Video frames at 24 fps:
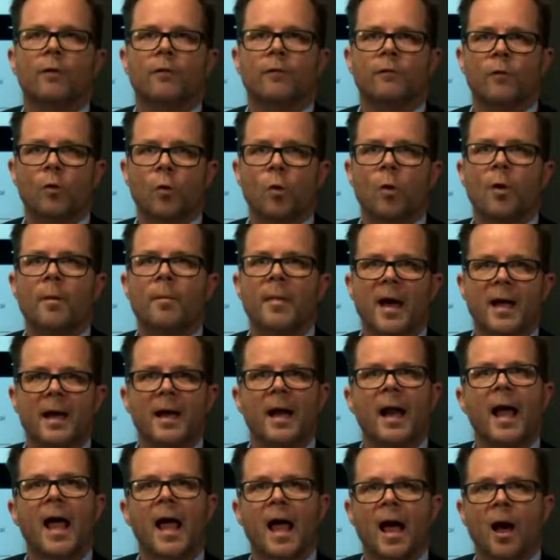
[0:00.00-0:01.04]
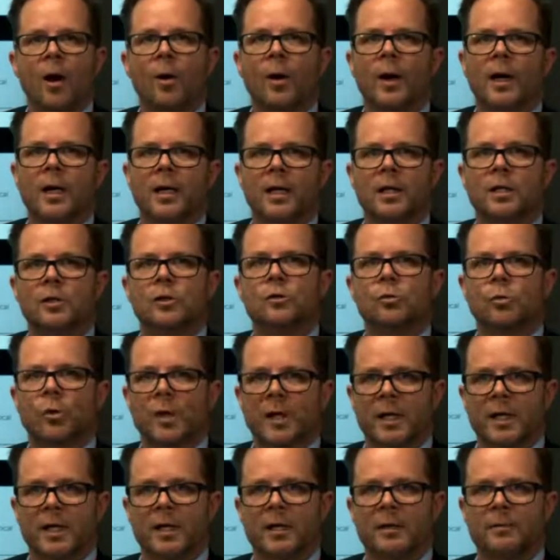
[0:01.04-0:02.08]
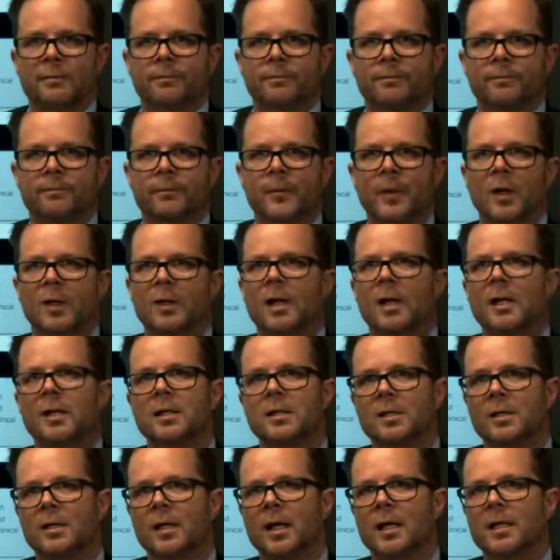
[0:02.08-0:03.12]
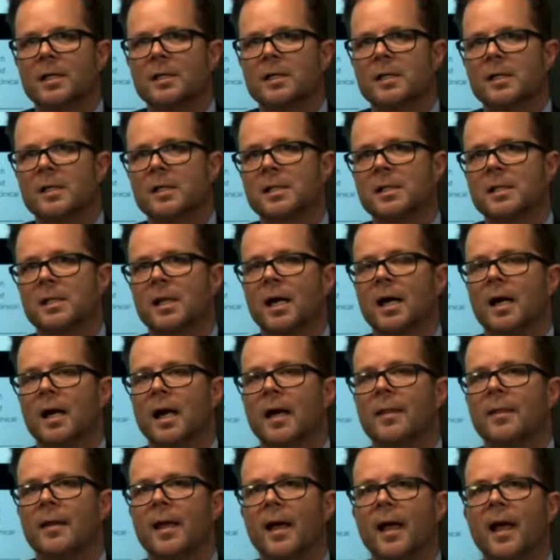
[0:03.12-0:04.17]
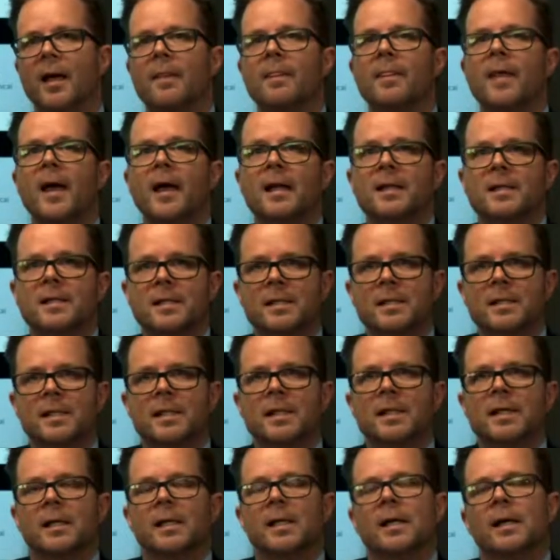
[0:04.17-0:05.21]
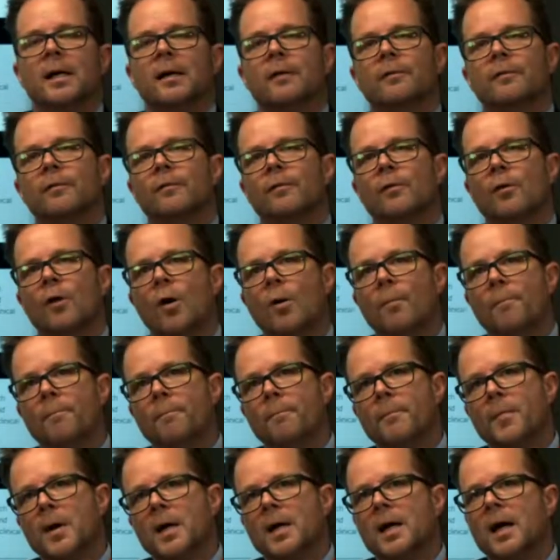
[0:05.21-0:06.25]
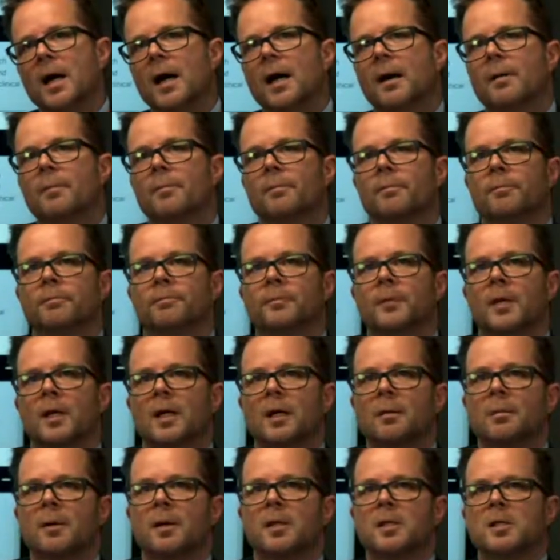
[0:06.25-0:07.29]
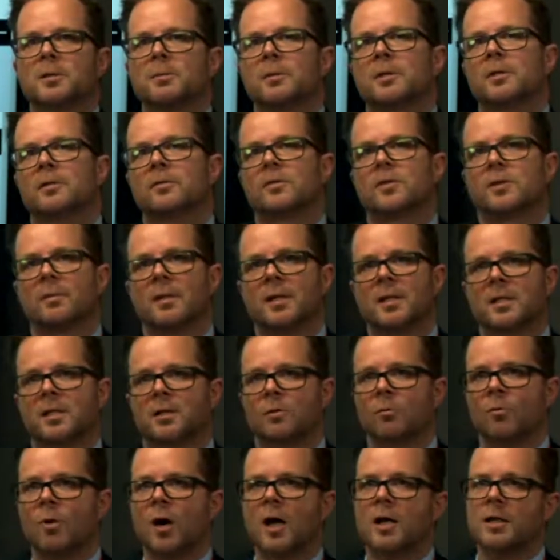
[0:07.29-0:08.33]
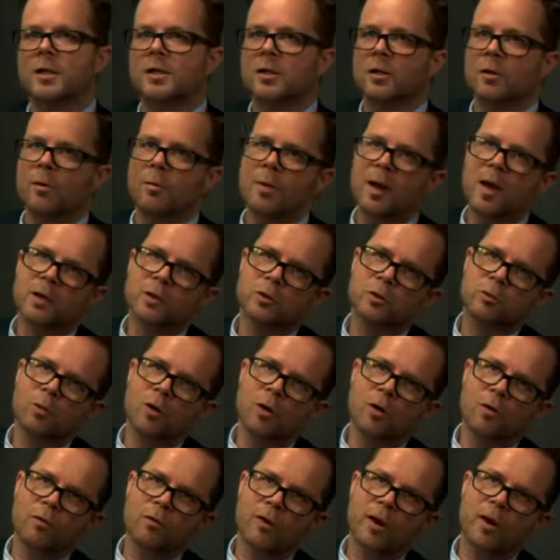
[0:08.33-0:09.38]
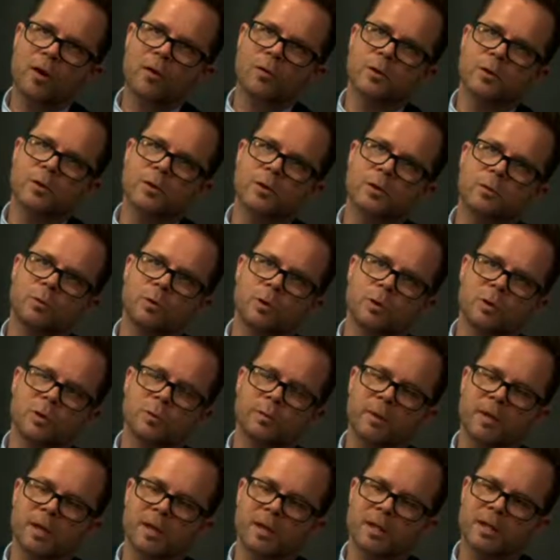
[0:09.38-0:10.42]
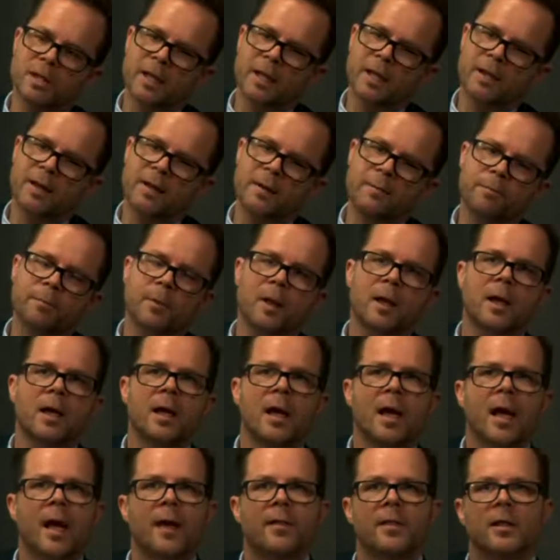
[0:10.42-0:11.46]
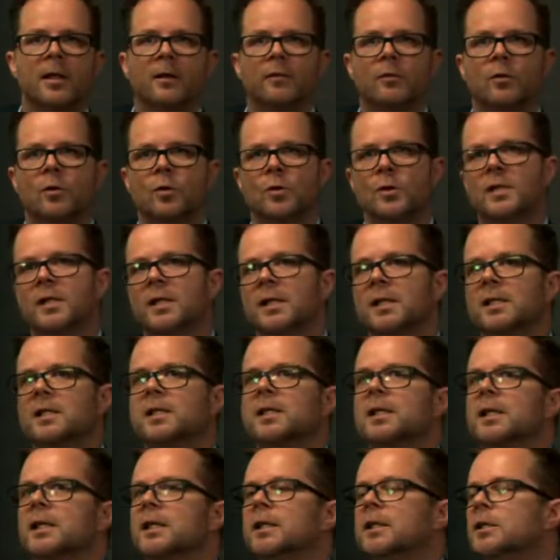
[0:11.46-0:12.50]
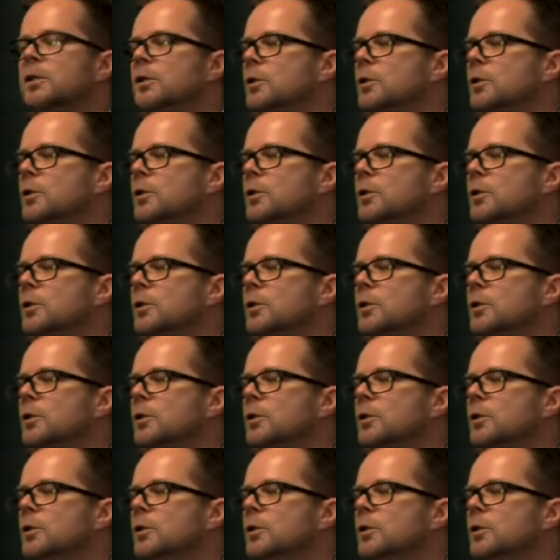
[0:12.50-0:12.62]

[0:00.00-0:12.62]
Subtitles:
for about an hour each week. Okay, so that's that's from the commencement of semester 1. So about 12 hours we'll spend together. And then of course there's the